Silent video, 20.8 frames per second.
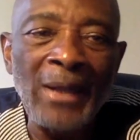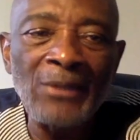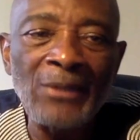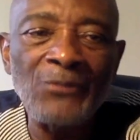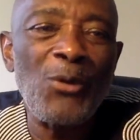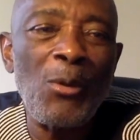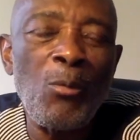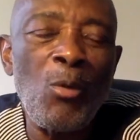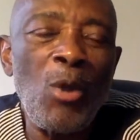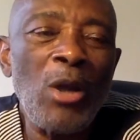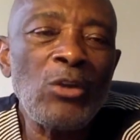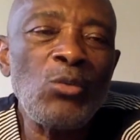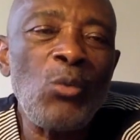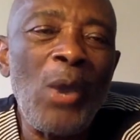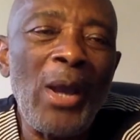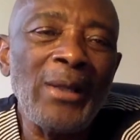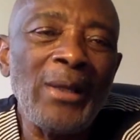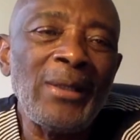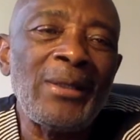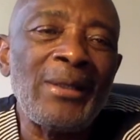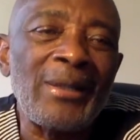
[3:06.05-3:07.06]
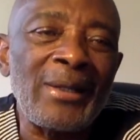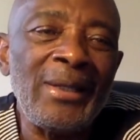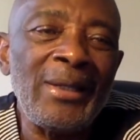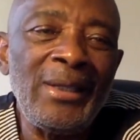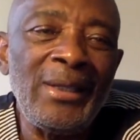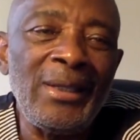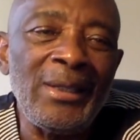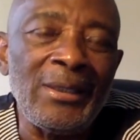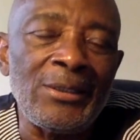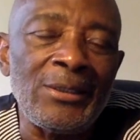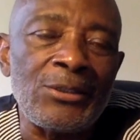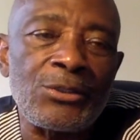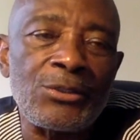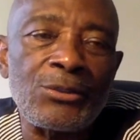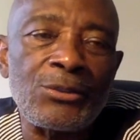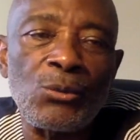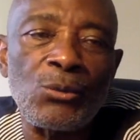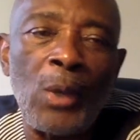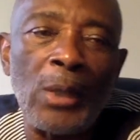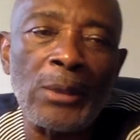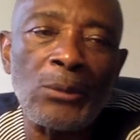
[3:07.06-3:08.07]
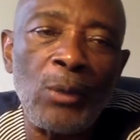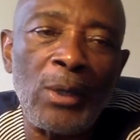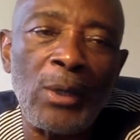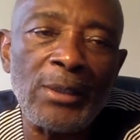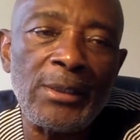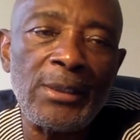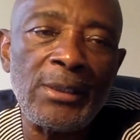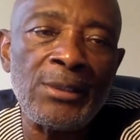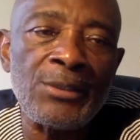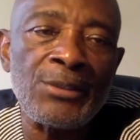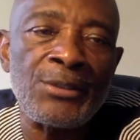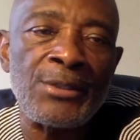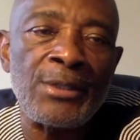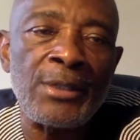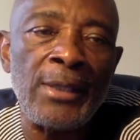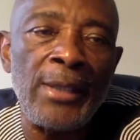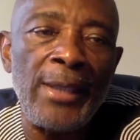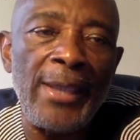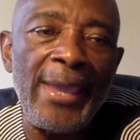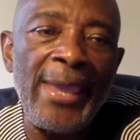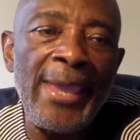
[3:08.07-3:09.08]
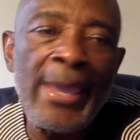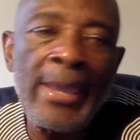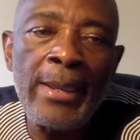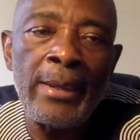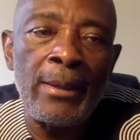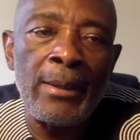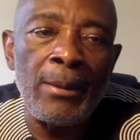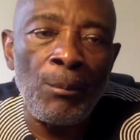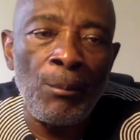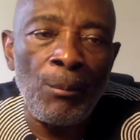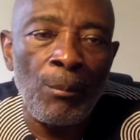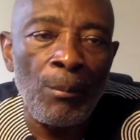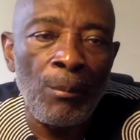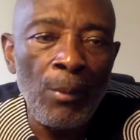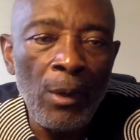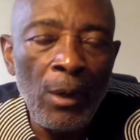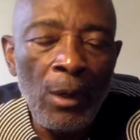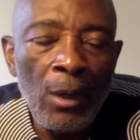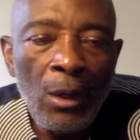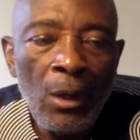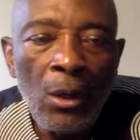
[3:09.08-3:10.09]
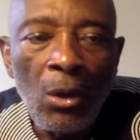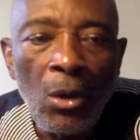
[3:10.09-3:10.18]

But from what one reads, what, what is the aim